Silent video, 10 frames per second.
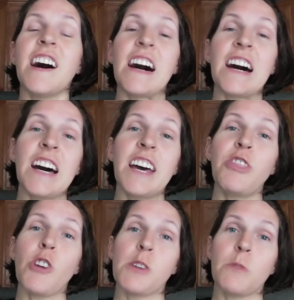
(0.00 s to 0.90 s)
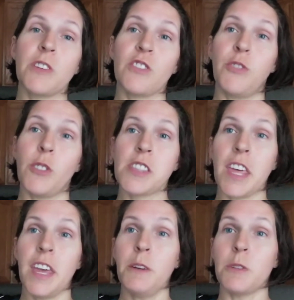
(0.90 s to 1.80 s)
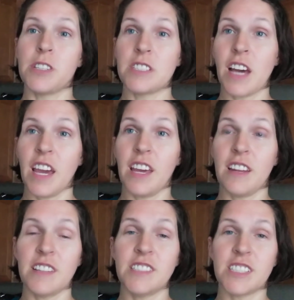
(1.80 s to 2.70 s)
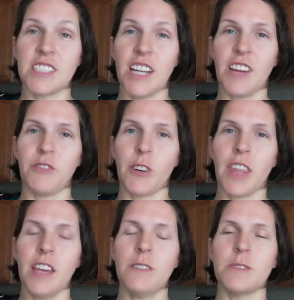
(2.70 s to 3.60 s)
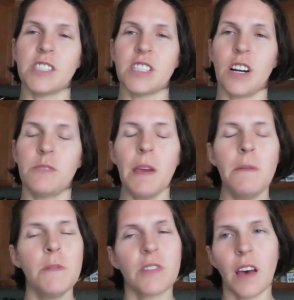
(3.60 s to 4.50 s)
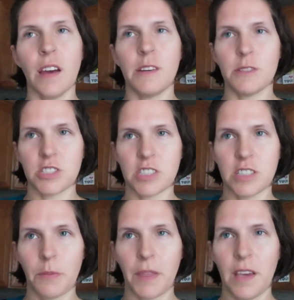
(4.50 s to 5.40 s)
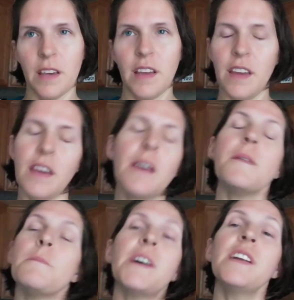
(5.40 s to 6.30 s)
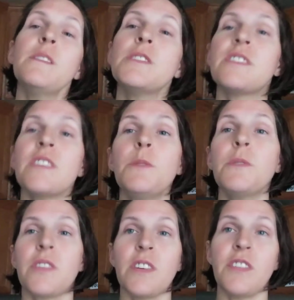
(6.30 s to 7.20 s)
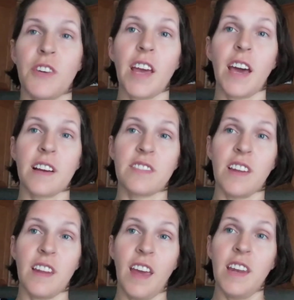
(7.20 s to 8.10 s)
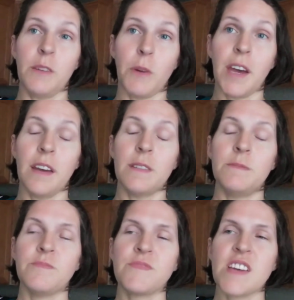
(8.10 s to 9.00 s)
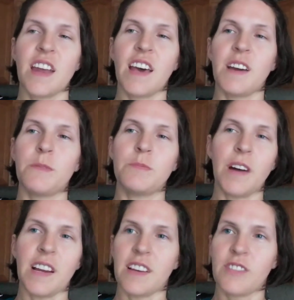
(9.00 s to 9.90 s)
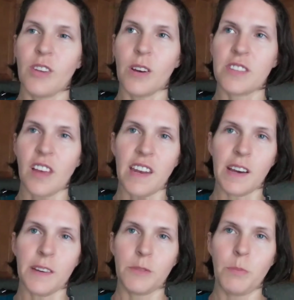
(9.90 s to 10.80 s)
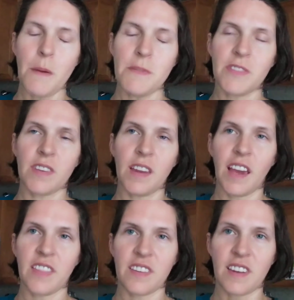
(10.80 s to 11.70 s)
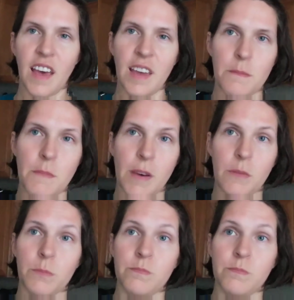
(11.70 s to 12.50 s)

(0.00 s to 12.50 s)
I thought it was a foreign language, and I could understand a foreign language. Or maybe it's Irish or something. But it was a different accent anyway. And I got so excited. I was babysitting at the time, but